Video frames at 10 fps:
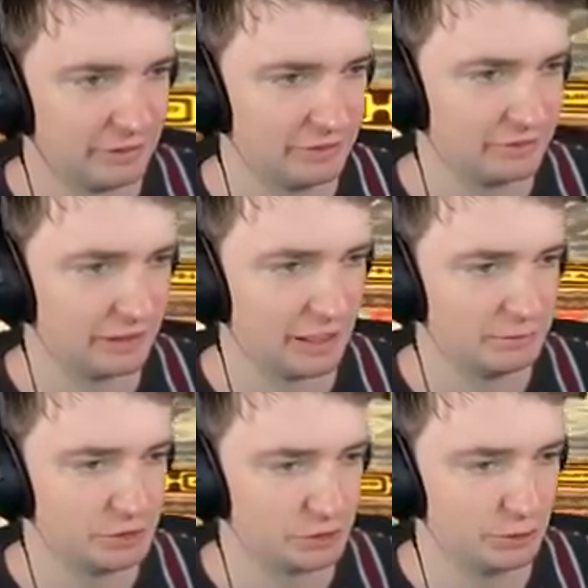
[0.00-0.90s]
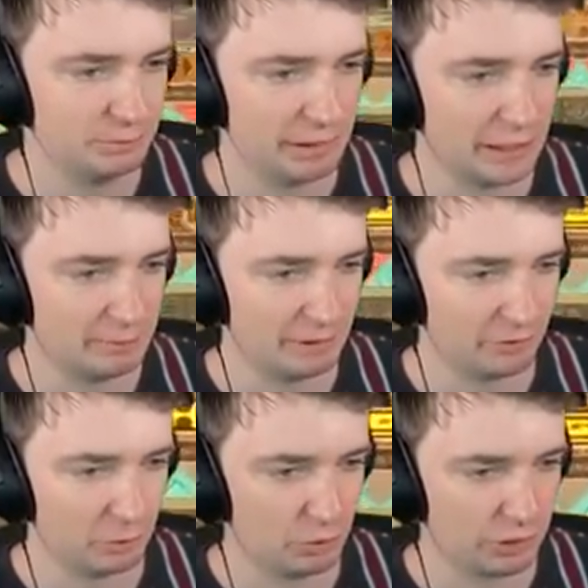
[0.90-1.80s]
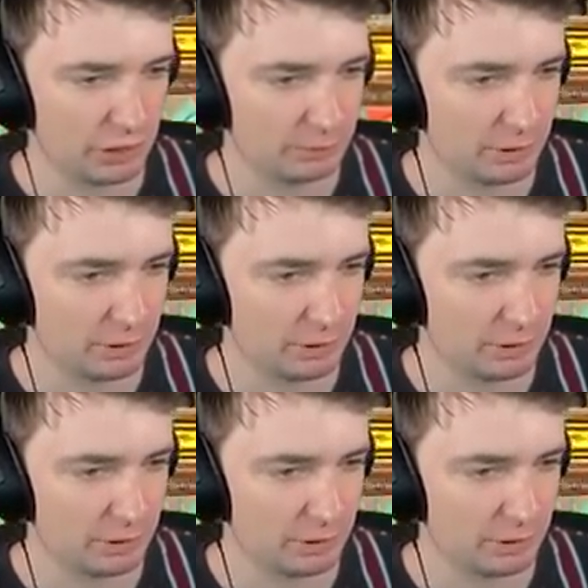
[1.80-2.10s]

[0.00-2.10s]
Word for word: this game should be a bit of a walk in the